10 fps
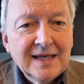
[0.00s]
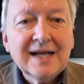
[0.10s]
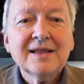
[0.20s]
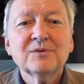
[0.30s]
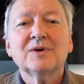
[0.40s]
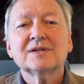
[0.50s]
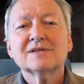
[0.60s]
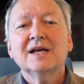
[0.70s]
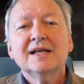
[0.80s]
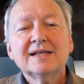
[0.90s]
In other
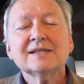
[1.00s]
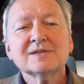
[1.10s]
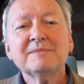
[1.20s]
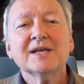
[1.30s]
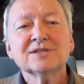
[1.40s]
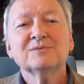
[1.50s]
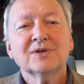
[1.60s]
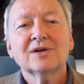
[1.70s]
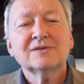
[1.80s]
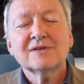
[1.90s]
words, let's imagine we
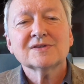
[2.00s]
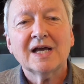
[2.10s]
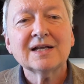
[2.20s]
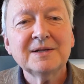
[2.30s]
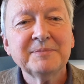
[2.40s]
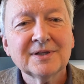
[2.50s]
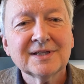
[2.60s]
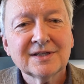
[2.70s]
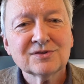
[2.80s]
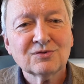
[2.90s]
go into this ugly
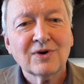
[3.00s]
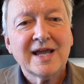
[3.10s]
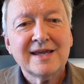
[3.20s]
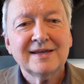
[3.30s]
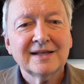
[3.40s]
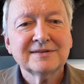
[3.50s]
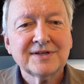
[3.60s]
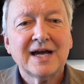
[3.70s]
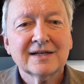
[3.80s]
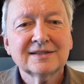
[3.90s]
building. It's gray and
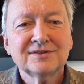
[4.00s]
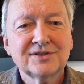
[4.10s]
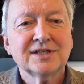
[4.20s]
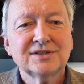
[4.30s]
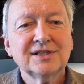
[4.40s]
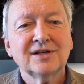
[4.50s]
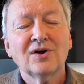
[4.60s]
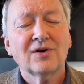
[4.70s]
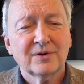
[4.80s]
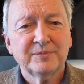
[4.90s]
dark and dingy and
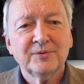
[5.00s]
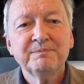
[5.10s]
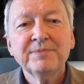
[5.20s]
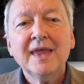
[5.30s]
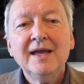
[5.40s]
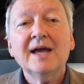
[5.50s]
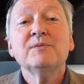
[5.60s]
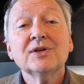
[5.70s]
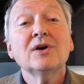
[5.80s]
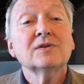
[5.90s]
horrible. And
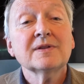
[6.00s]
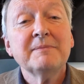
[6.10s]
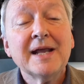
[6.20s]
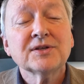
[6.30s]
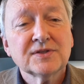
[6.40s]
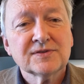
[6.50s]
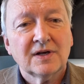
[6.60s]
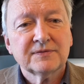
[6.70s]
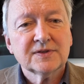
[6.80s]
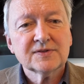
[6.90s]
we go to the manager's
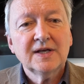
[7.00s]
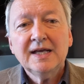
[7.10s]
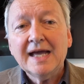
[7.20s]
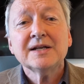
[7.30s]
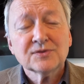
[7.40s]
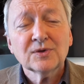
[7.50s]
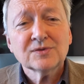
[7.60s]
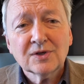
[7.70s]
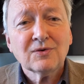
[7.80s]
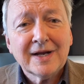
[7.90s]
office. And it's
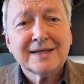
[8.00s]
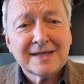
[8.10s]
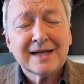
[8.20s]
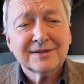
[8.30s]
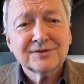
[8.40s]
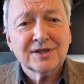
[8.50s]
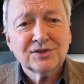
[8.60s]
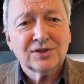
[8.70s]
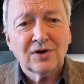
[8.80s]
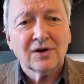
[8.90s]
also gray and dark and
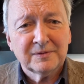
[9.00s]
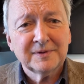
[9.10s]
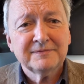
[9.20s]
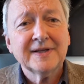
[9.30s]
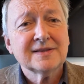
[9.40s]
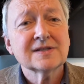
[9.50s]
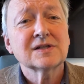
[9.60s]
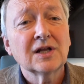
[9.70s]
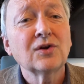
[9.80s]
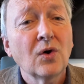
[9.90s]
dingy and horrible. In fact, there's
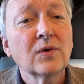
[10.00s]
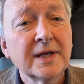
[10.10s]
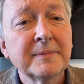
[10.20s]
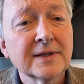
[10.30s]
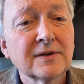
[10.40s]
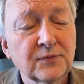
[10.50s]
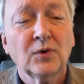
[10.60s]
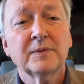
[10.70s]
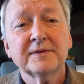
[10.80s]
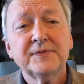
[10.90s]
linoleum on the
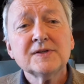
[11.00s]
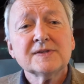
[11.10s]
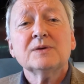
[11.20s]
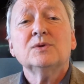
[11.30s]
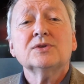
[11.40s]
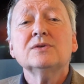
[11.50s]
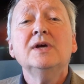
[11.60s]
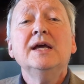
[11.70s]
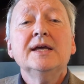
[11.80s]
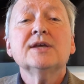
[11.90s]
floor. Well, the first thing we'll
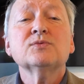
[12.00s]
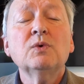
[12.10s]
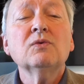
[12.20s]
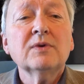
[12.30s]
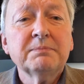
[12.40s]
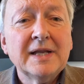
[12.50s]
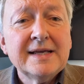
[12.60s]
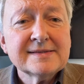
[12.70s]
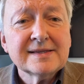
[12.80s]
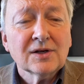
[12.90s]
do is we'll
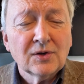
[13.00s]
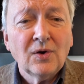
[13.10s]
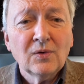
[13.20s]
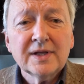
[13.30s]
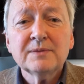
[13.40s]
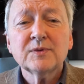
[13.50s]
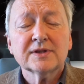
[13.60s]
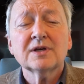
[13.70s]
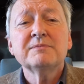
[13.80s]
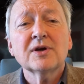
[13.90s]
replace the linoleum
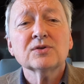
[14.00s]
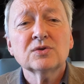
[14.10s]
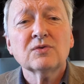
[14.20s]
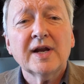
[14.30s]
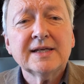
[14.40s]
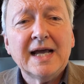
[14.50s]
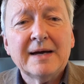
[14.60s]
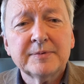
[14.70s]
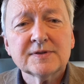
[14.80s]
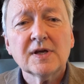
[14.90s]
with commercial grade
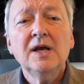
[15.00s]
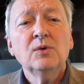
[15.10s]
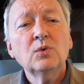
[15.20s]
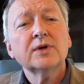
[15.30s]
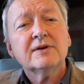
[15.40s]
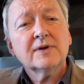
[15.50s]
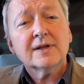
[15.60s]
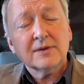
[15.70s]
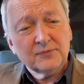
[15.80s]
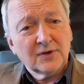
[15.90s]
carpets. We'll get rid
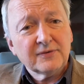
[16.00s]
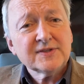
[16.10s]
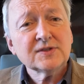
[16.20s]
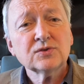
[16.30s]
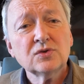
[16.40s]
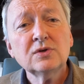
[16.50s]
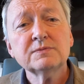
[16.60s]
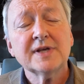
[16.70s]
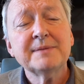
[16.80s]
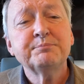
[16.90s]
of the fluorescent
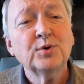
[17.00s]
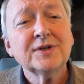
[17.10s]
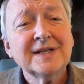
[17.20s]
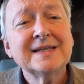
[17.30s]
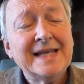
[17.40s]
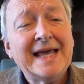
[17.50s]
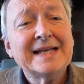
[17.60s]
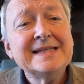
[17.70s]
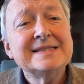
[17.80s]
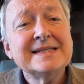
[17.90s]
tubes and put in
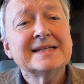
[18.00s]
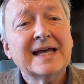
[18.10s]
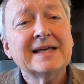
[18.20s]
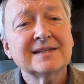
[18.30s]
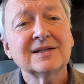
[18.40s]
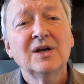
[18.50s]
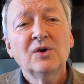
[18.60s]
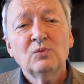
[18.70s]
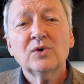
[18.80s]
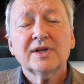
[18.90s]
LED lighting.
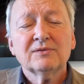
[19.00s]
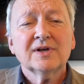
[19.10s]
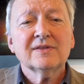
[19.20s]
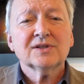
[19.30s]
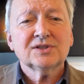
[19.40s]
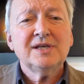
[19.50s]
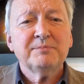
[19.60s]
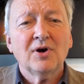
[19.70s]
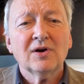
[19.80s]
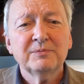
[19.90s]
We'll get rid of the
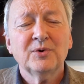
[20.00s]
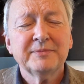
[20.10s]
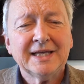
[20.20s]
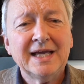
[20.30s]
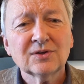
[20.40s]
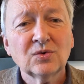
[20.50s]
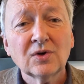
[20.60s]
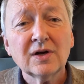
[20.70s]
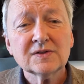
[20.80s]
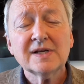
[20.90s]
cheap, horrible mechanical
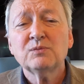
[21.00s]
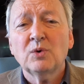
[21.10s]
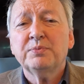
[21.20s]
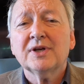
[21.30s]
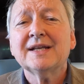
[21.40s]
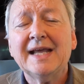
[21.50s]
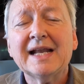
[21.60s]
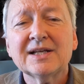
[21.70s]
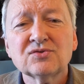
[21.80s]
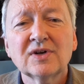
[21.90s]
locks and we'll put in
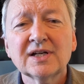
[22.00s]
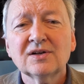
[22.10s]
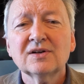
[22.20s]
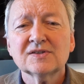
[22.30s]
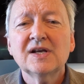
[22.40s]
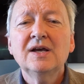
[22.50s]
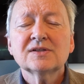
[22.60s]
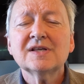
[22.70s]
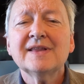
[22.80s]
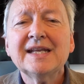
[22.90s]
electronic locks
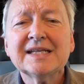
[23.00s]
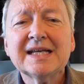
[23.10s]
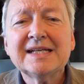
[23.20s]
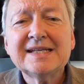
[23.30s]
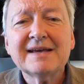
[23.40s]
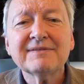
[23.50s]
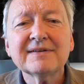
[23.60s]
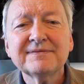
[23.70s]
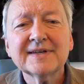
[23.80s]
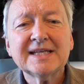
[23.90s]
so that he can
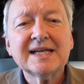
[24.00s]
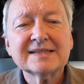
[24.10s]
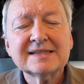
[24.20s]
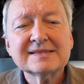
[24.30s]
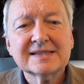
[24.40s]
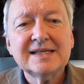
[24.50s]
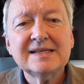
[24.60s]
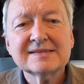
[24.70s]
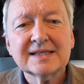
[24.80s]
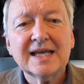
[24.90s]
never forget his
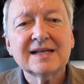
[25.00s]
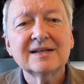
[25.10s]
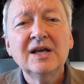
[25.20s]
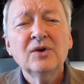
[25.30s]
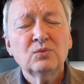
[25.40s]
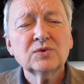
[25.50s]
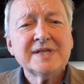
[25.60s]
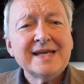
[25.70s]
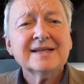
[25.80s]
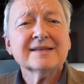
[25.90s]
keys again. We'll
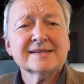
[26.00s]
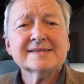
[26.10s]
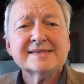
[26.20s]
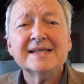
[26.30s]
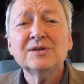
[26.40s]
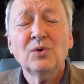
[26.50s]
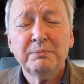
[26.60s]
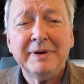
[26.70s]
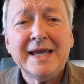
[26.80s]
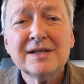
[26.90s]
take out the
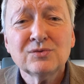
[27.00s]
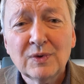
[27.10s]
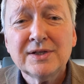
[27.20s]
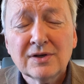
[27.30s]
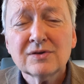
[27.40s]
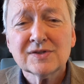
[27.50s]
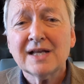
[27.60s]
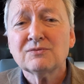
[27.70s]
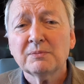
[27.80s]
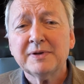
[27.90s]
single-paned windows
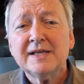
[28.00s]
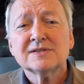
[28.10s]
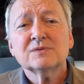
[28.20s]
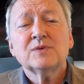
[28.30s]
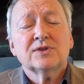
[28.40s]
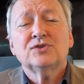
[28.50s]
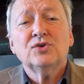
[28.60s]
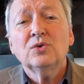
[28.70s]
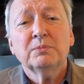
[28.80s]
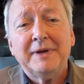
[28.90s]
and replace them with
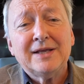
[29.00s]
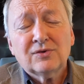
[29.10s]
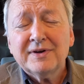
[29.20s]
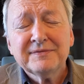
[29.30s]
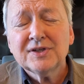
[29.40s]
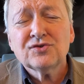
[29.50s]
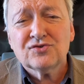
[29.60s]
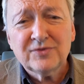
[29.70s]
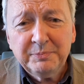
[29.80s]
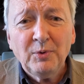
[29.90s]
dual-paned or even
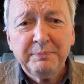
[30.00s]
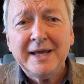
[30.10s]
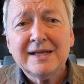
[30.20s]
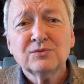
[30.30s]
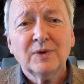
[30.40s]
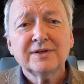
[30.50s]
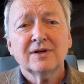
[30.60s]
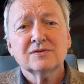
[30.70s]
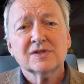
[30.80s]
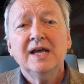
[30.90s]
triple-paned
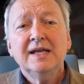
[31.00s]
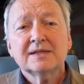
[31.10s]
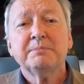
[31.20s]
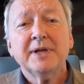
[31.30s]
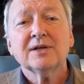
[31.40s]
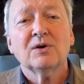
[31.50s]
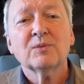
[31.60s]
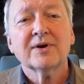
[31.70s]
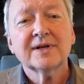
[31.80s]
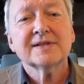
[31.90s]
windows, depending on
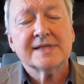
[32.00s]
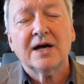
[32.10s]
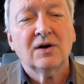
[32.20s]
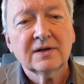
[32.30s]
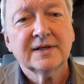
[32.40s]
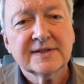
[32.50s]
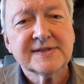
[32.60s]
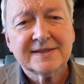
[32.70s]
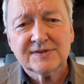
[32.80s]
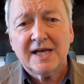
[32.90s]
where it is, how hot it
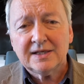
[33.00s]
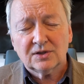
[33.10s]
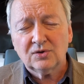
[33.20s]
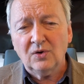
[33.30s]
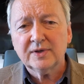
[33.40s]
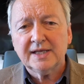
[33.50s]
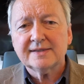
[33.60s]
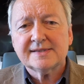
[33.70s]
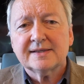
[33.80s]
is outside, how cold it gets